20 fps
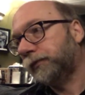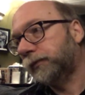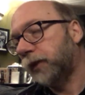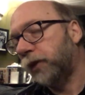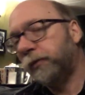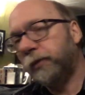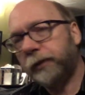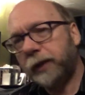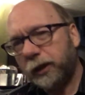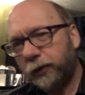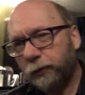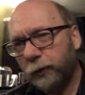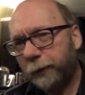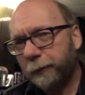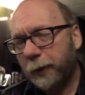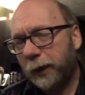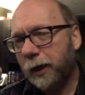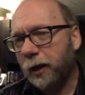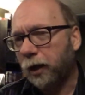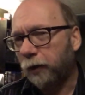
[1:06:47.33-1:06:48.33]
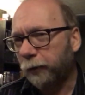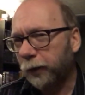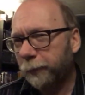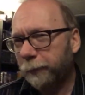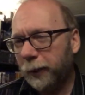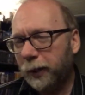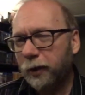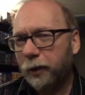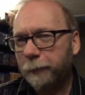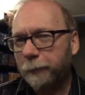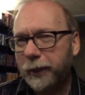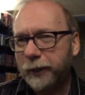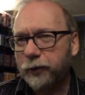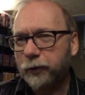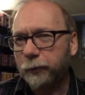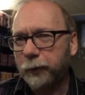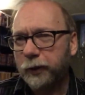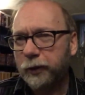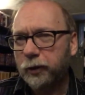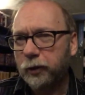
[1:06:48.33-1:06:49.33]
That's Rik Mayall. Rik Mayall passed
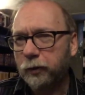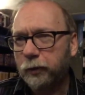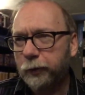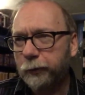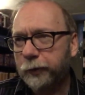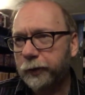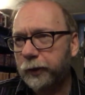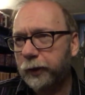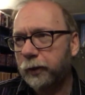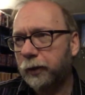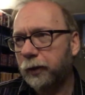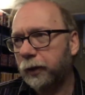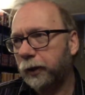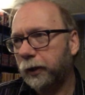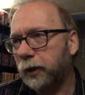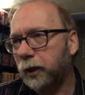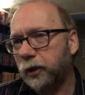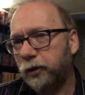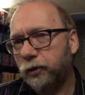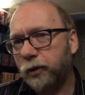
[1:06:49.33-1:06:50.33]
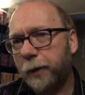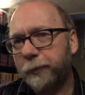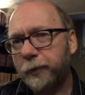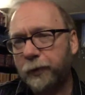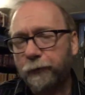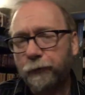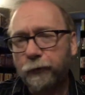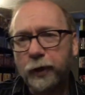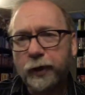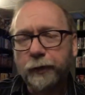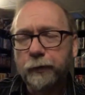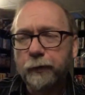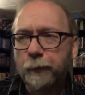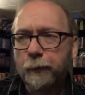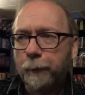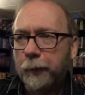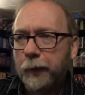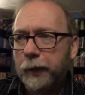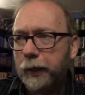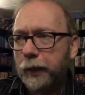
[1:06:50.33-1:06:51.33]
away too. He was in like uh, Drop Dead Fred,
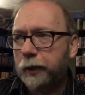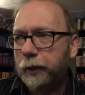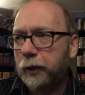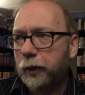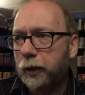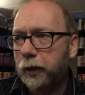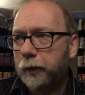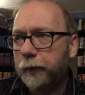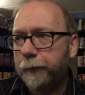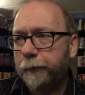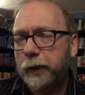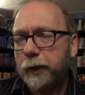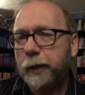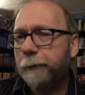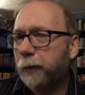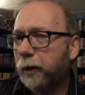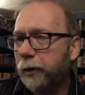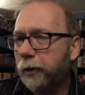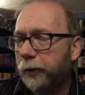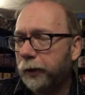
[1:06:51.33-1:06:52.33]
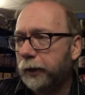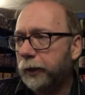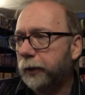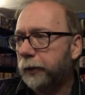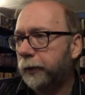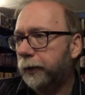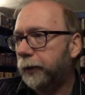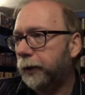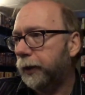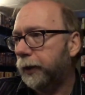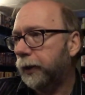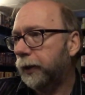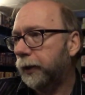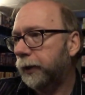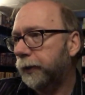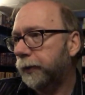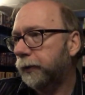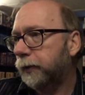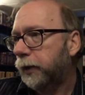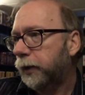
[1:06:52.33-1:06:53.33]
and uh, he had a part in the
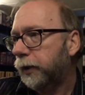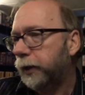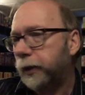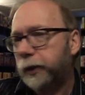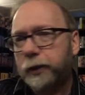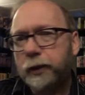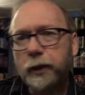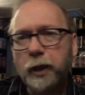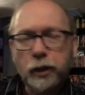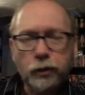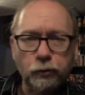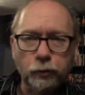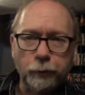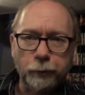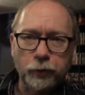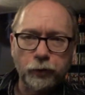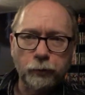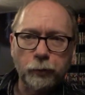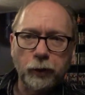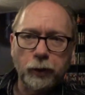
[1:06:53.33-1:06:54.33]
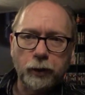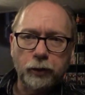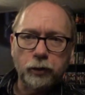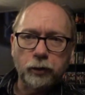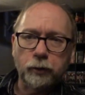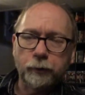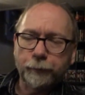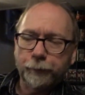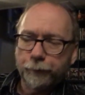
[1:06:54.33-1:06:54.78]
uh, in Shock Treatment as well, actually.